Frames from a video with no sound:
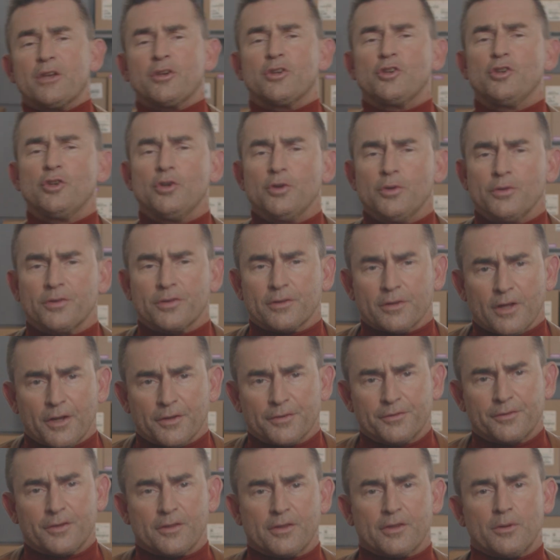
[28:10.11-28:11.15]
a huge
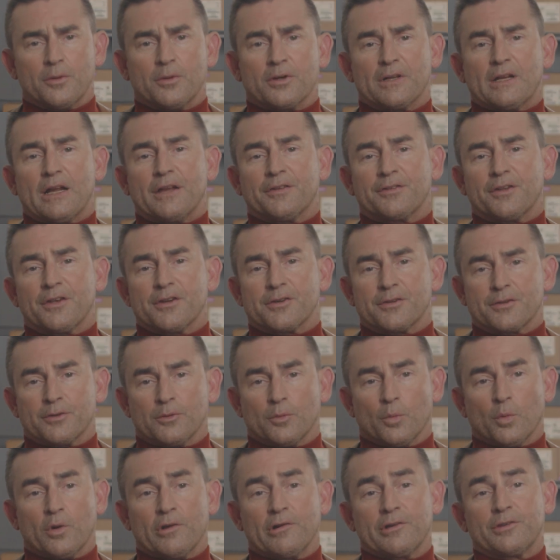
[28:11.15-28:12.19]
loss to the
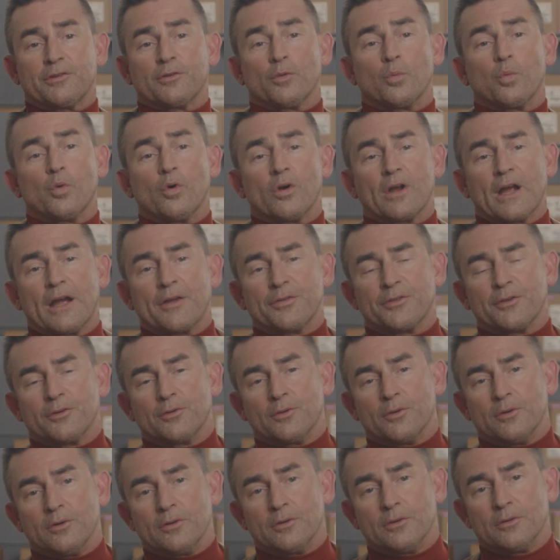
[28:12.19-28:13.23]
organization were it to walk out the
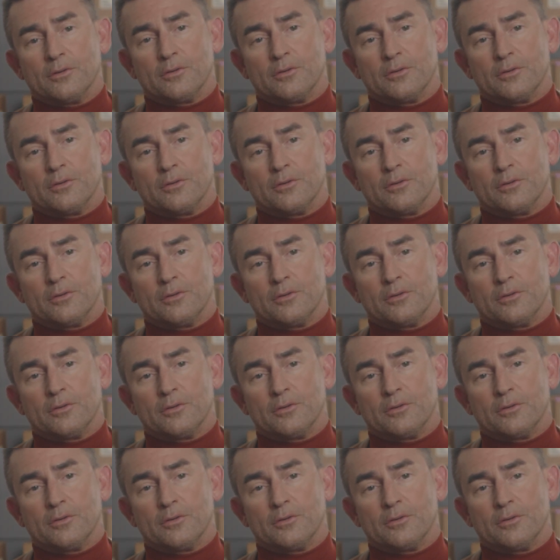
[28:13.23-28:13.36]
door.